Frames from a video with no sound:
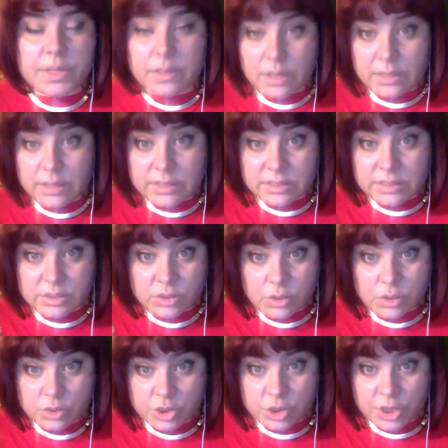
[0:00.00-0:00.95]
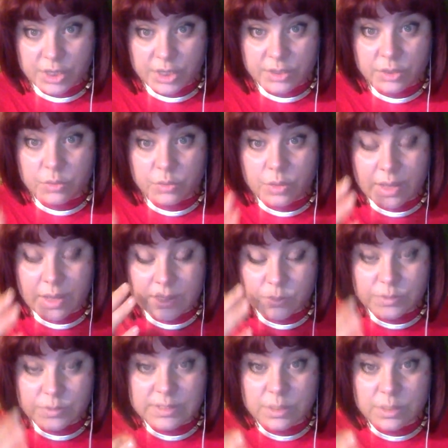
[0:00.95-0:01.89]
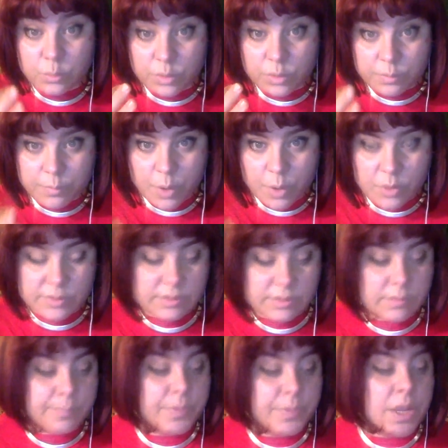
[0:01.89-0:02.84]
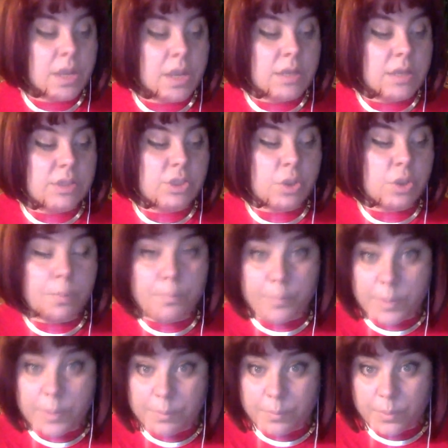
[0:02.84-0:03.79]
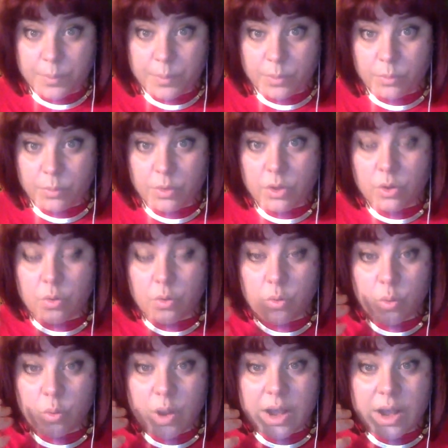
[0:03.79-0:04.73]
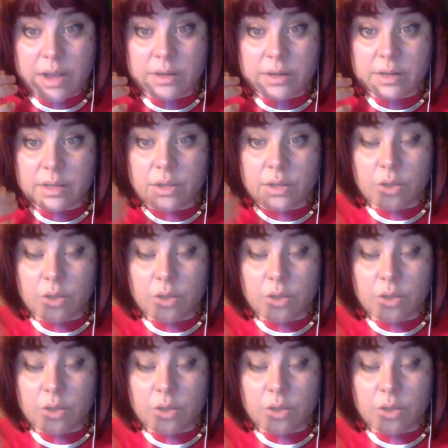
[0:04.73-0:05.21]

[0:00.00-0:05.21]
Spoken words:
is associated, as we said, with poison. So people who are